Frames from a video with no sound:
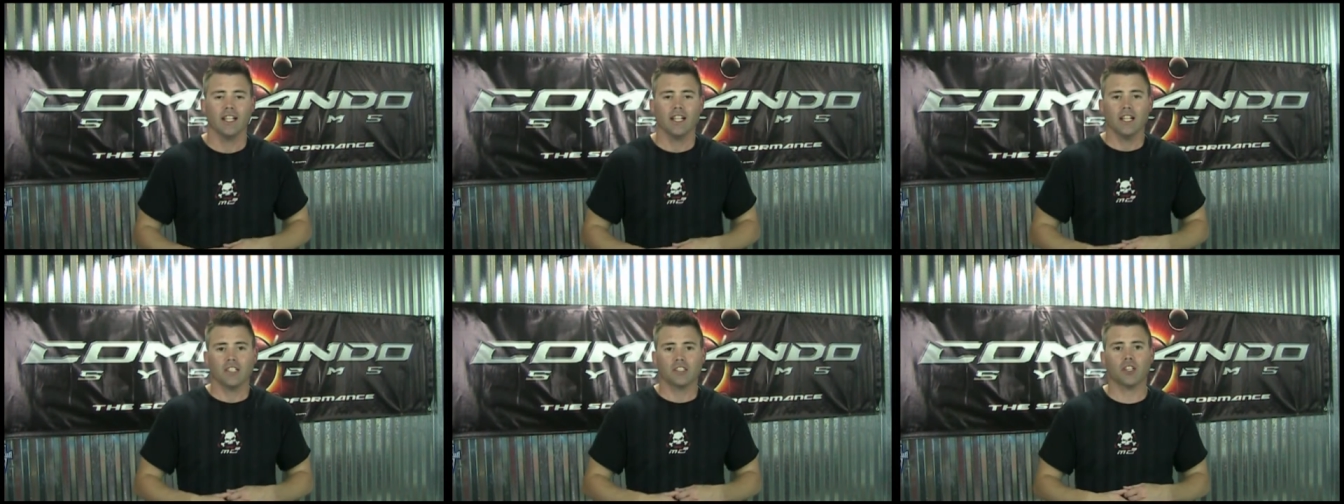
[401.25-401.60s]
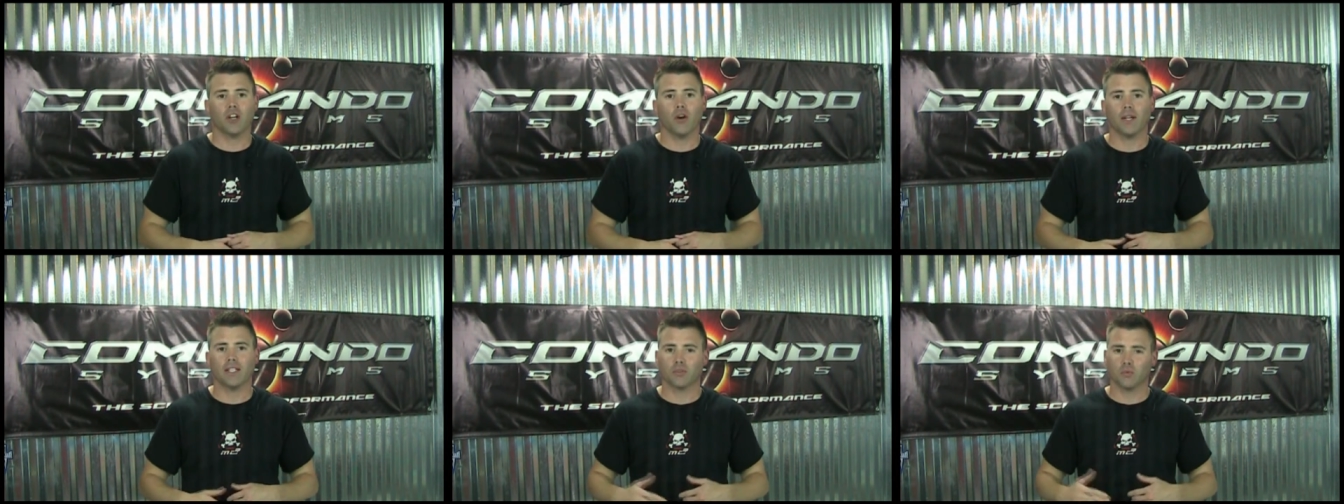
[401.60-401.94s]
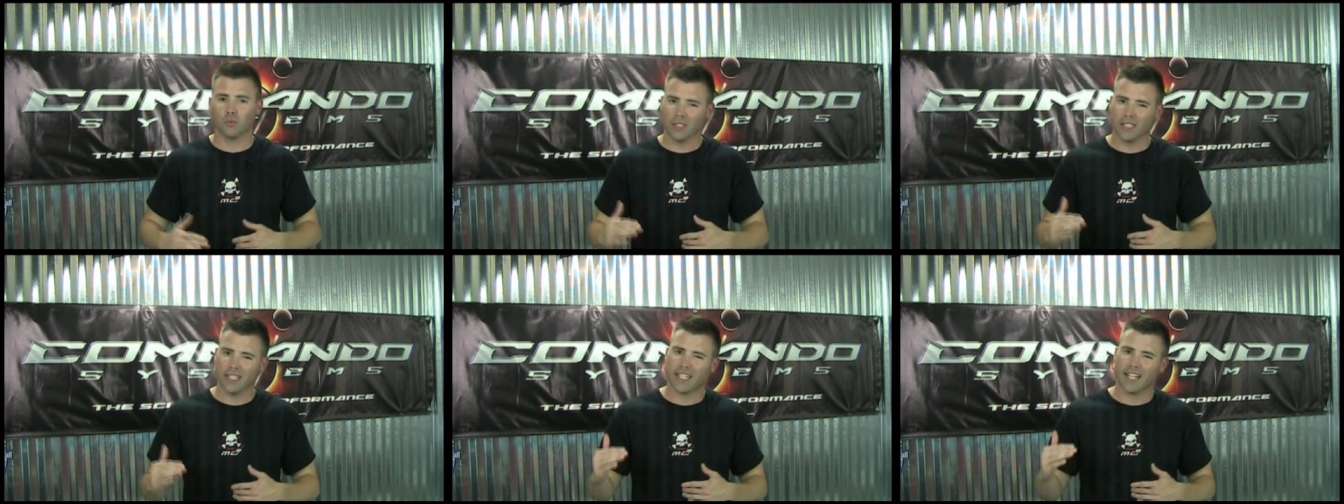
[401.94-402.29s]
So it's
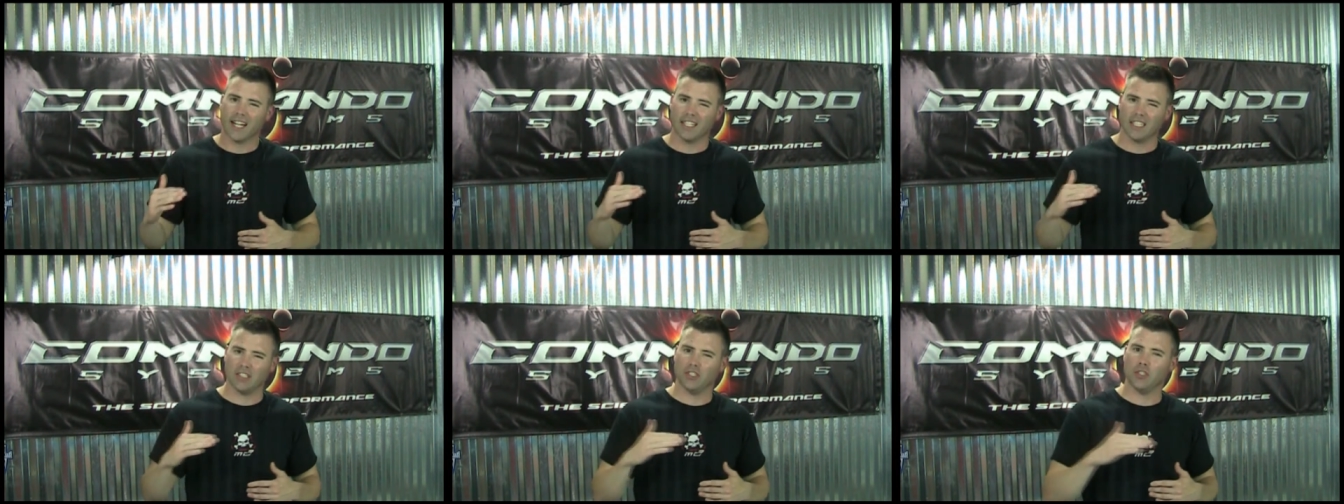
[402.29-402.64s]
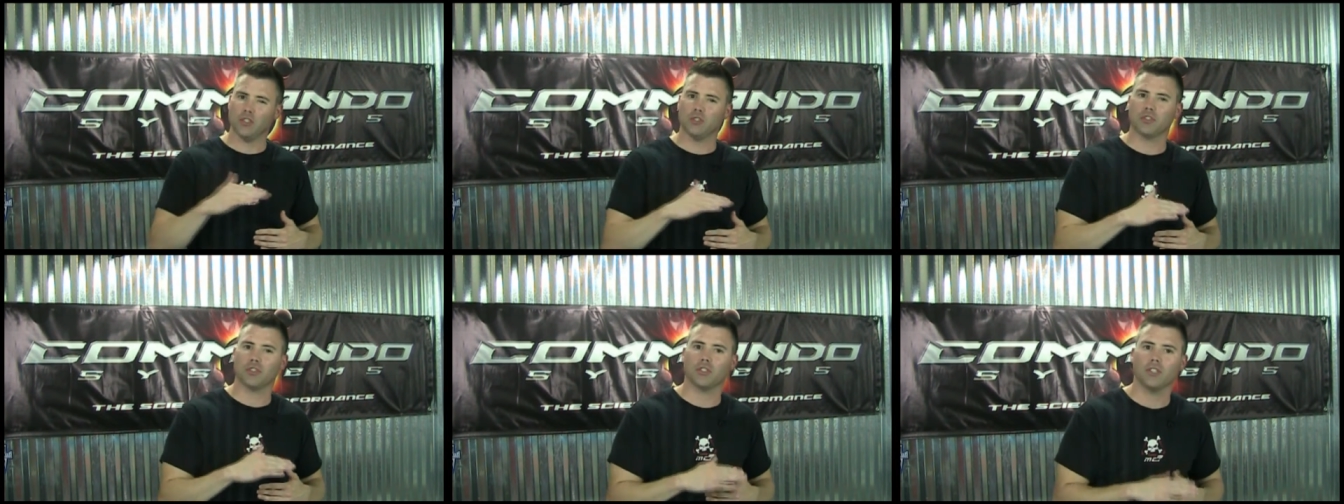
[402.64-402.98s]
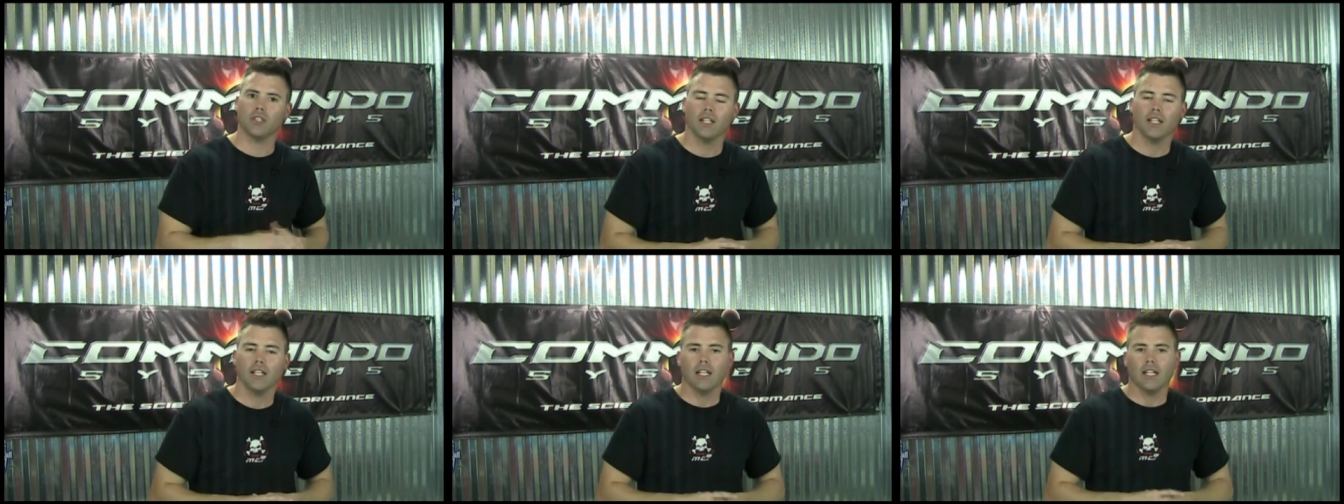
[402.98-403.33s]
really kind of neutral.
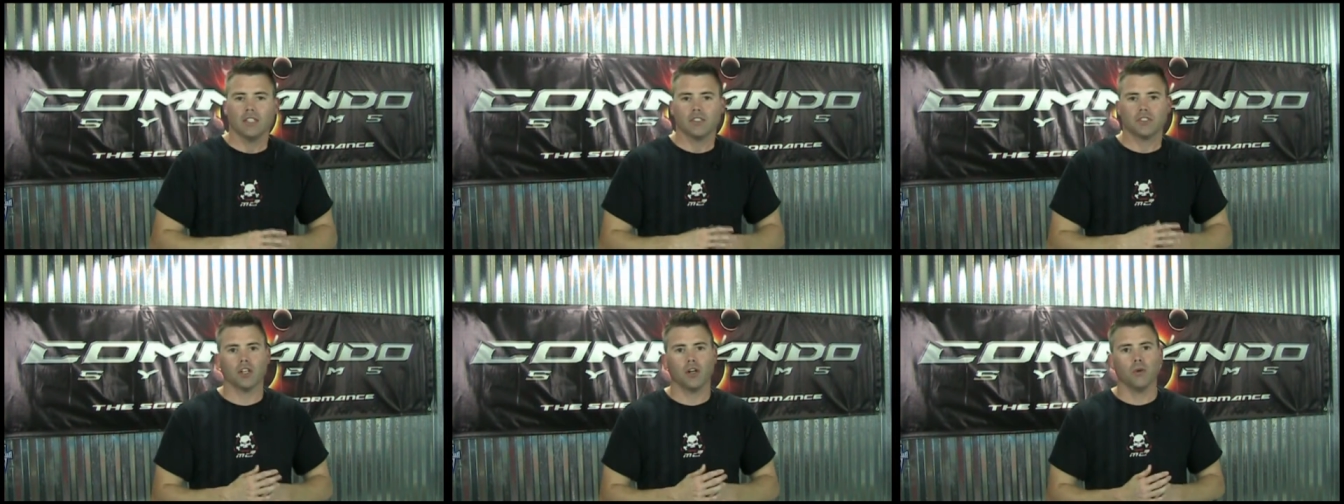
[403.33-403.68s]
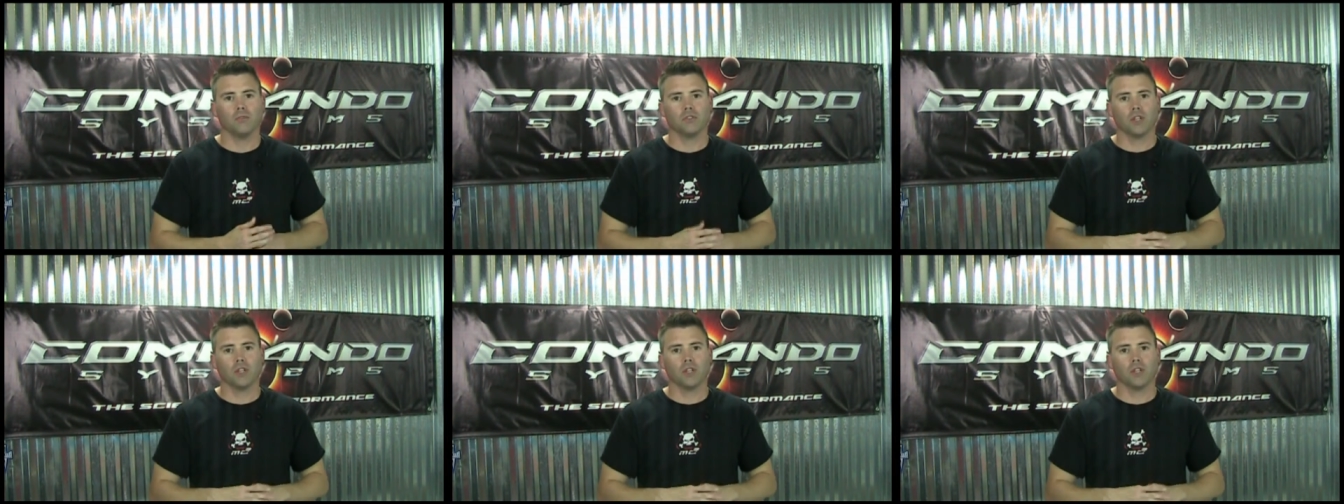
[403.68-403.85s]
So